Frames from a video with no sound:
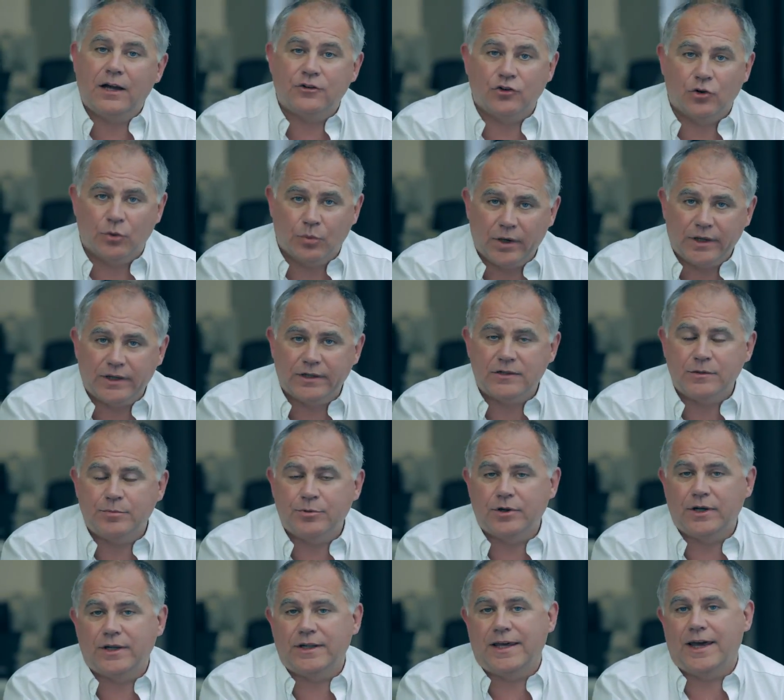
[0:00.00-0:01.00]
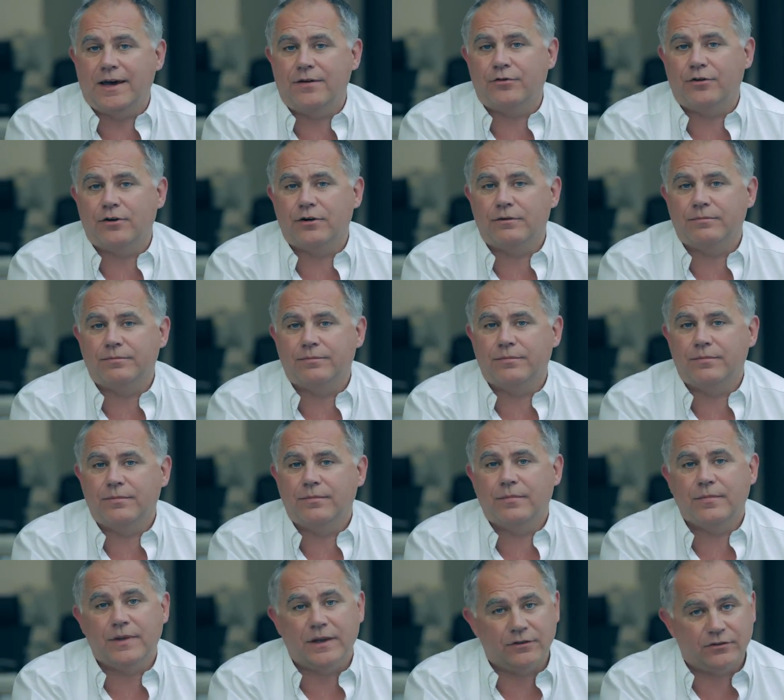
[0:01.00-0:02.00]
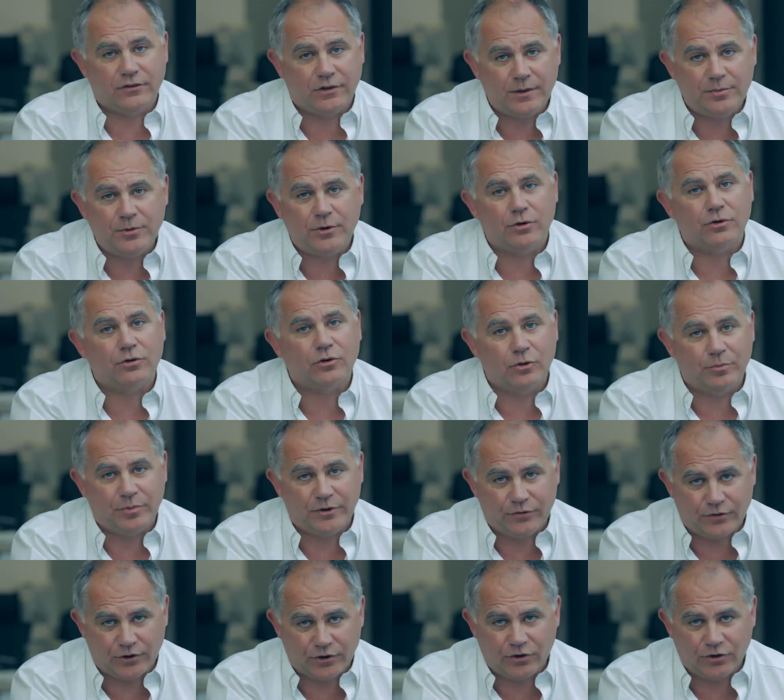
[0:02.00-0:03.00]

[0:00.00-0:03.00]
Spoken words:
and you're willing to put in the effort, then Sleepio could be for